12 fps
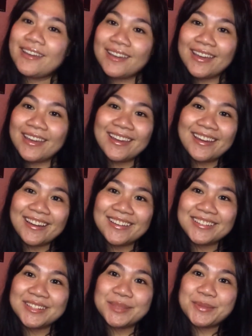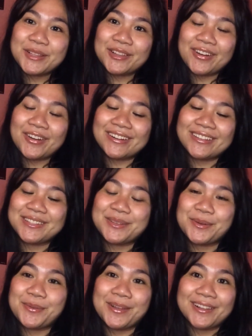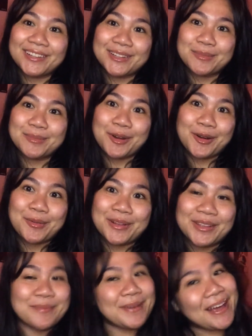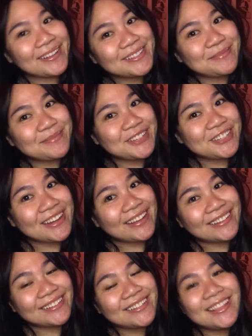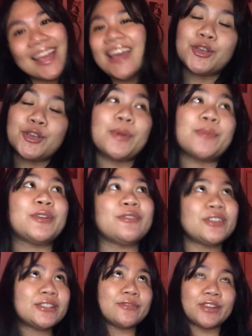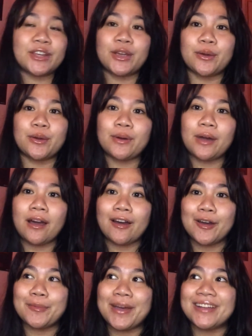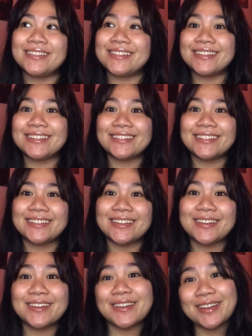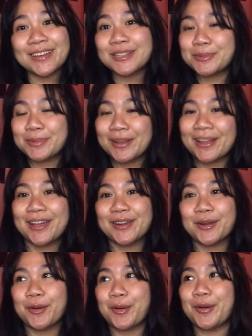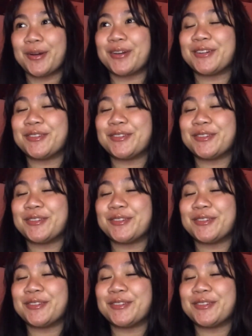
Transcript: Hey guys, it's me Lauren. So welcome back to my channel. So in my previous video, I did explain or